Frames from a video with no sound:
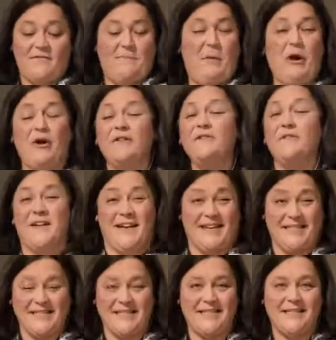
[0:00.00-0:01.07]
of
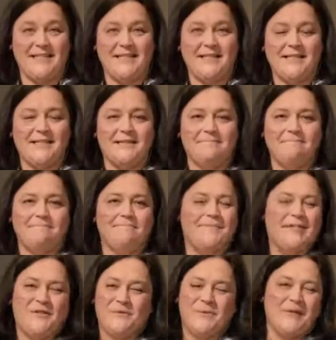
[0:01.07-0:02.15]
perfect
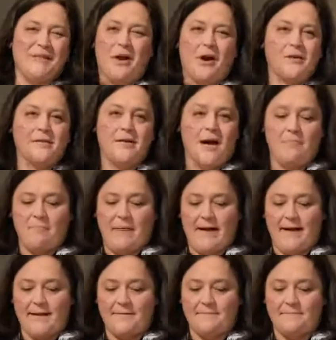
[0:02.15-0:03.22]
is really hard to come
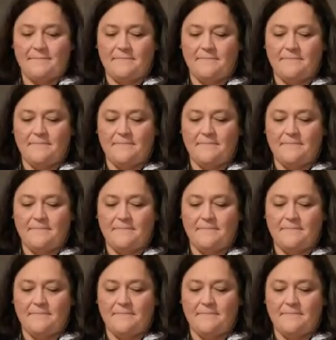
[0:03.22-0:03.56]
by.